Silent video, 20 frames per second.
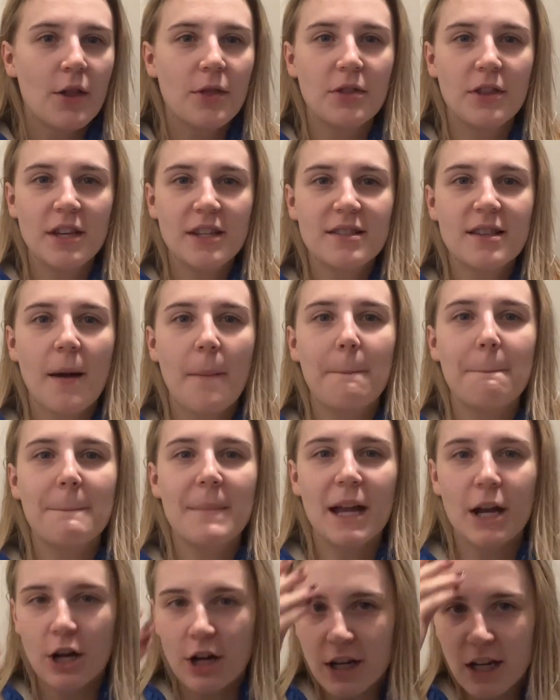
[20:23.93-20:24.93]
these
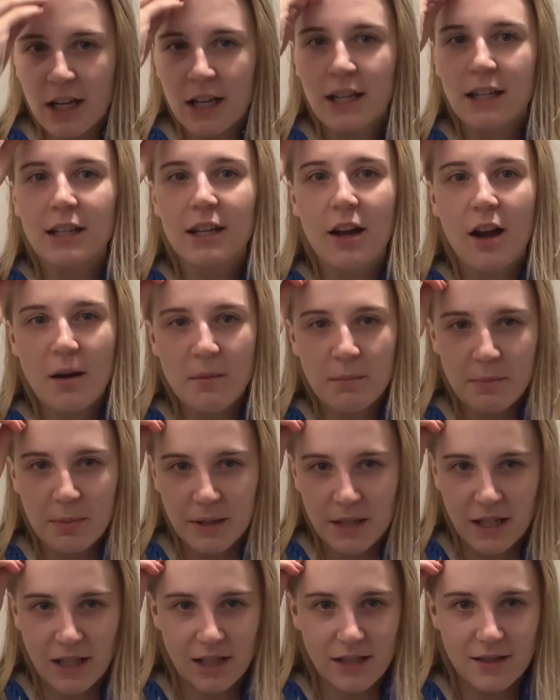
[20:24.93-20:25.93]
American
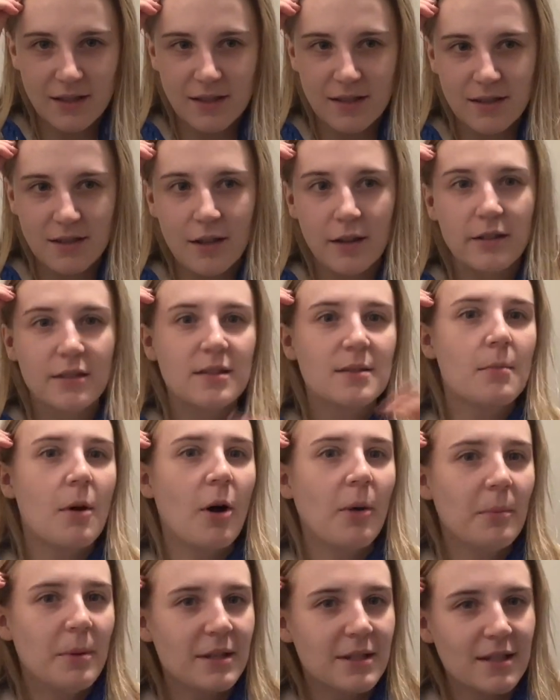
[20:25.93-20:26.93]
companies,
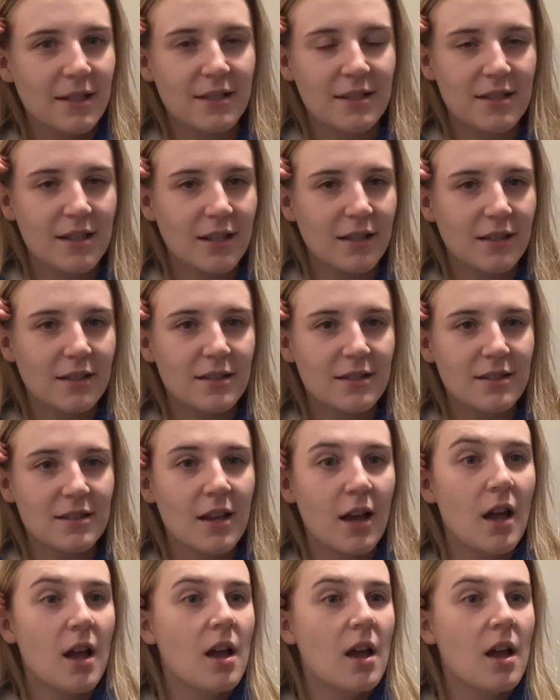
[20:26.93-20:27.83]
small businesses,